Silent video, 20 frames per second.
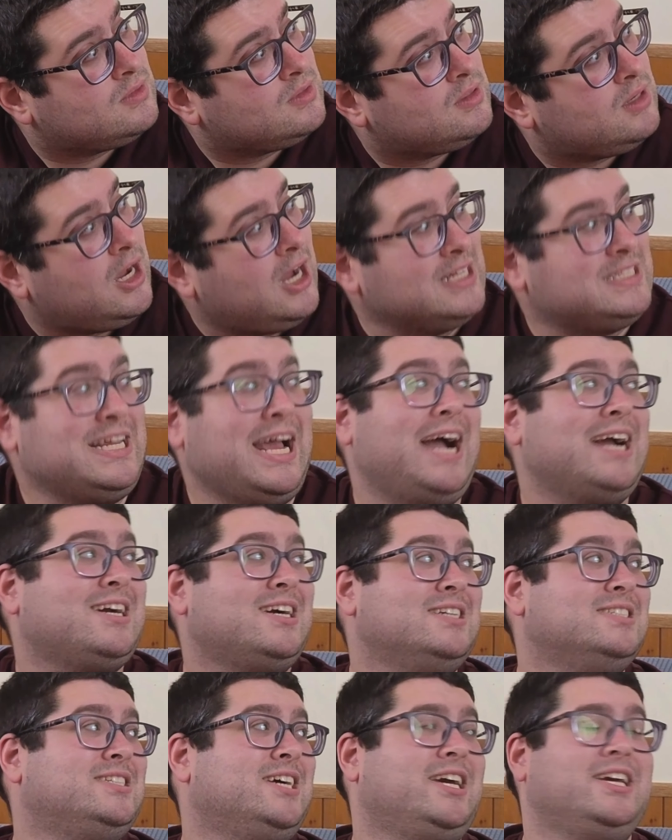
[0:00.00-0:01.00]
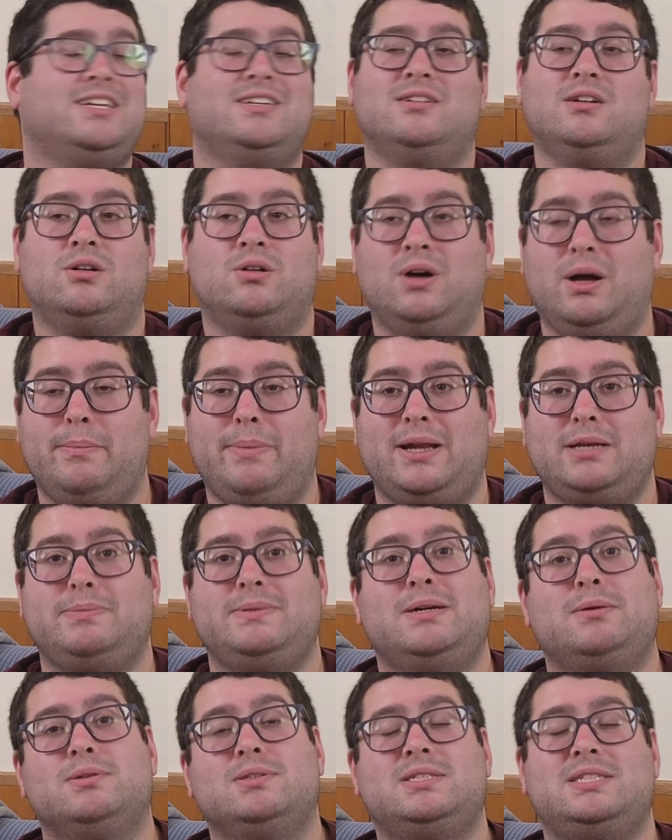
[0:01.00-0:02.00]
Attack on Titan. Oh, I'm about to be
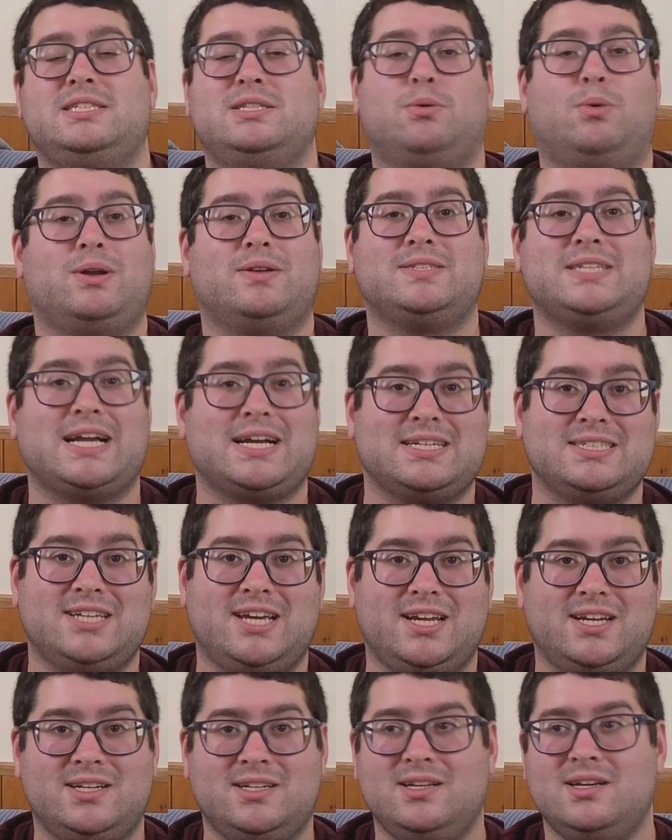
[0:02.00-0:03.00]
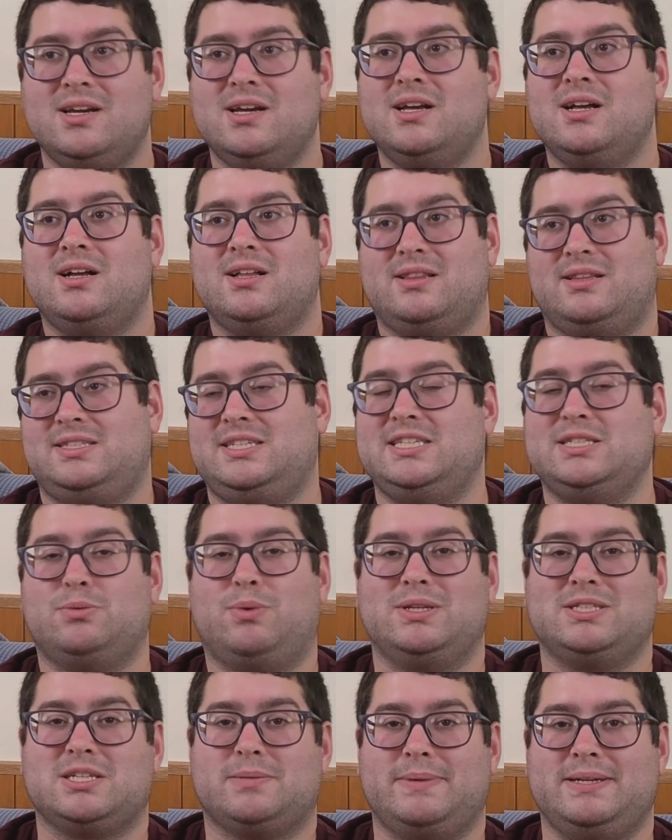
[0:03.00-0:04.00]
done with season one. Attack on Titan. Season
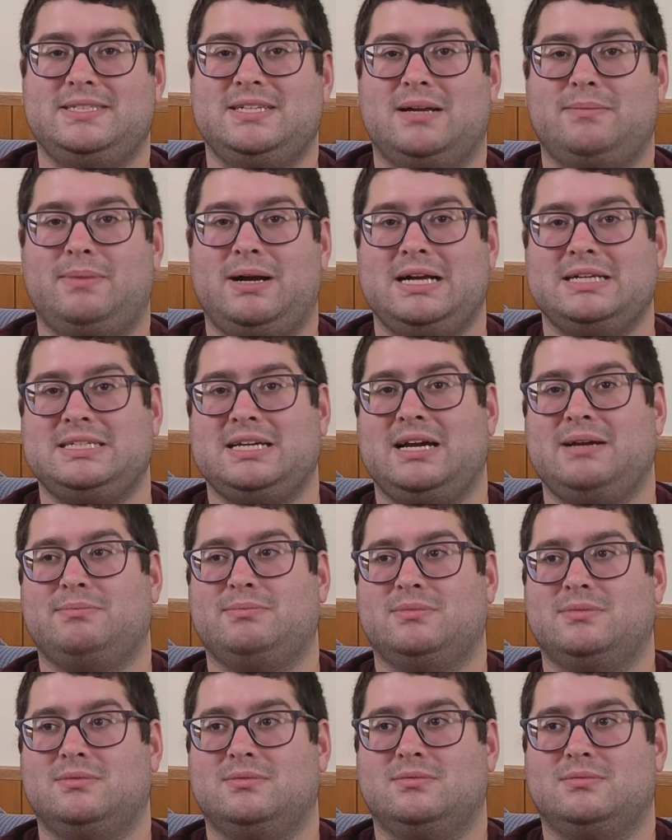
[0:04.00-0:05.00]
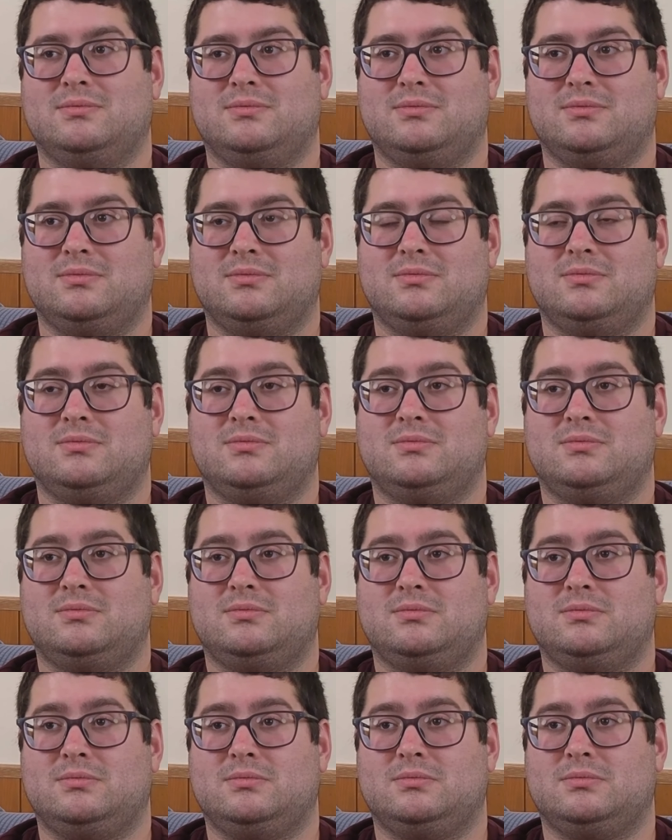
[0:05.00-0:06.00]
one's gonna be done by the time
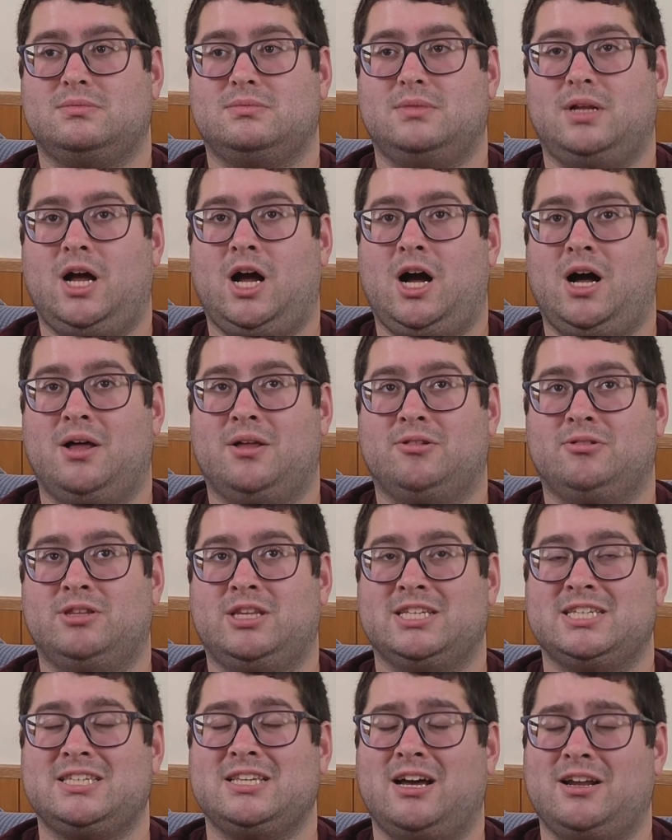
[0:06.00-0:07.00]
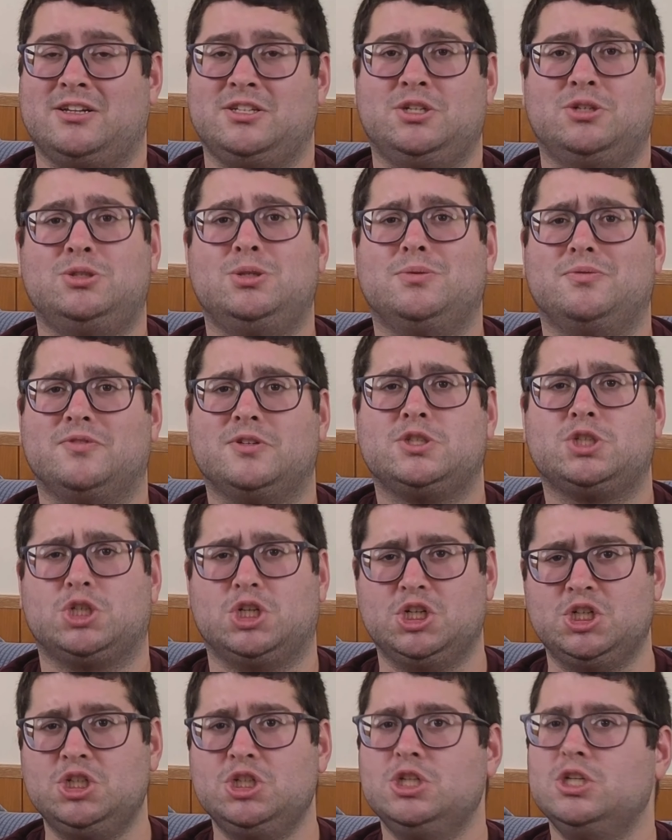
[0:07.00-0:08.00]
uh, this is out on YouTube for sure.
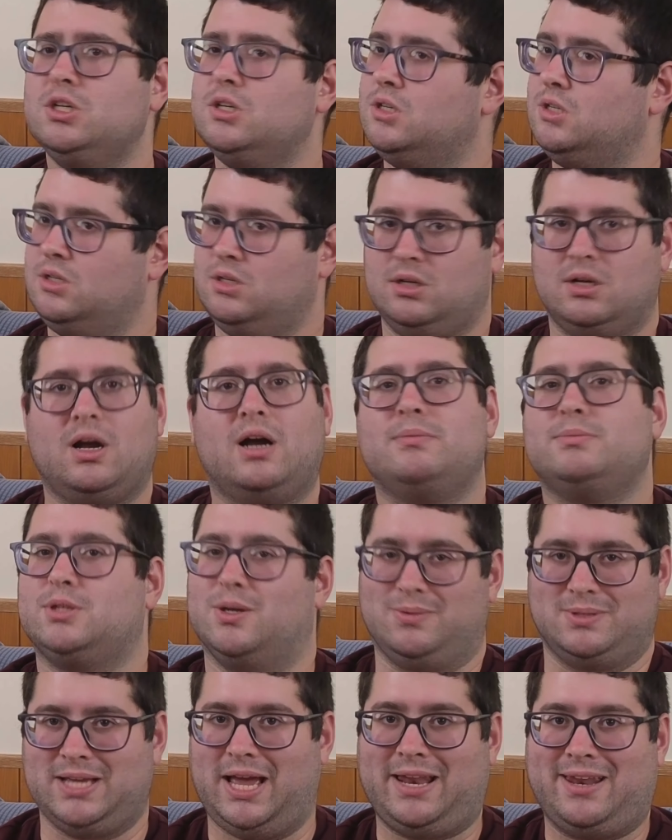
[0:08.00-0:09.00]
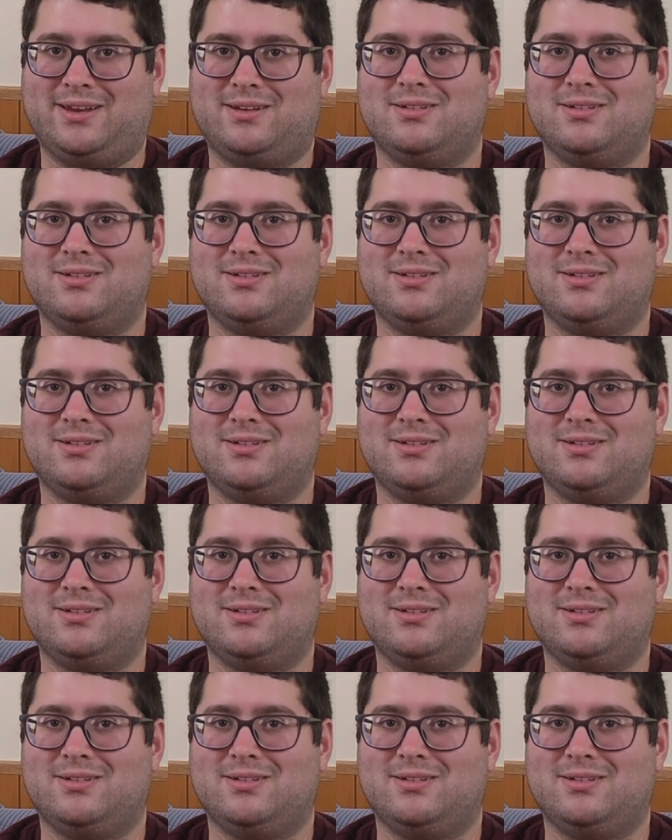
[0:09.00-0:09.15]
I'm so excited.